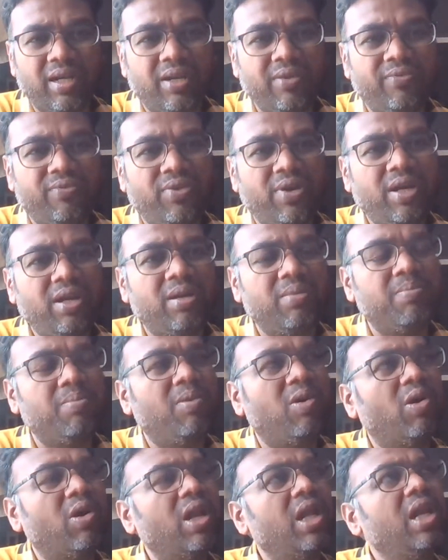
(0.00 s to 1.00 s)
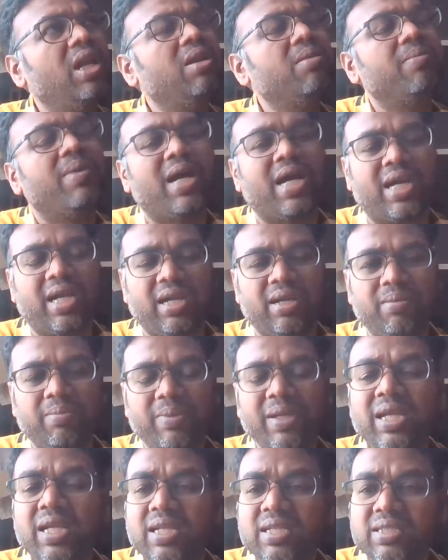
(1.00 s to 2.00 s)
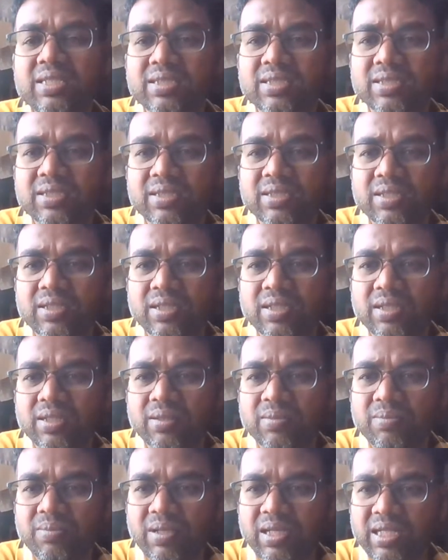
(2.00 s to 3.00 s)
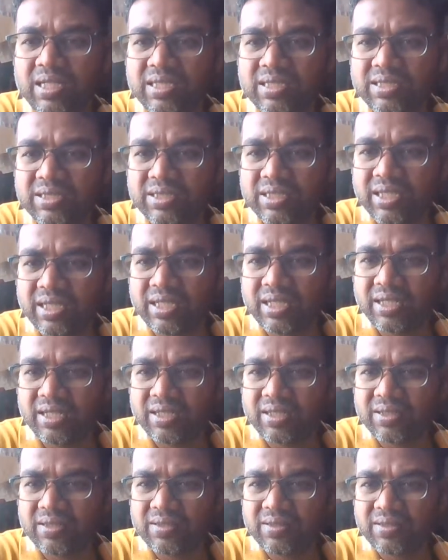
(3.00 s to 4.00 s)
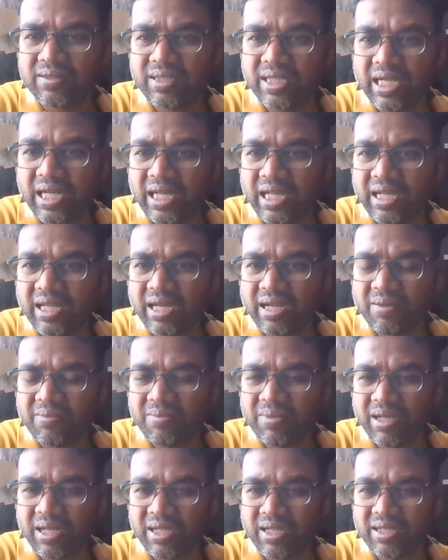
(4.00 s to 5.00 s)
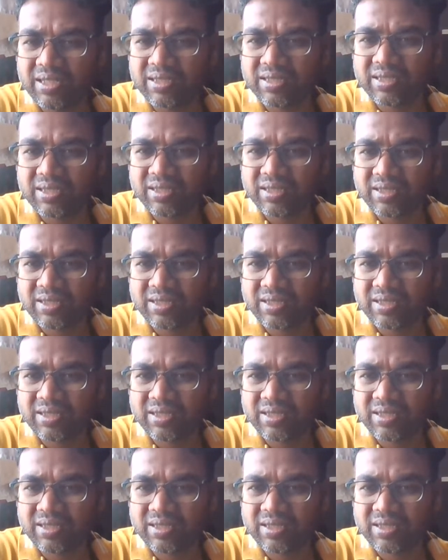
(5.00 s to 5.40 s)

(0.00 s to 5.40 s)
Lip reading: Different model in backend means, please share telegram links.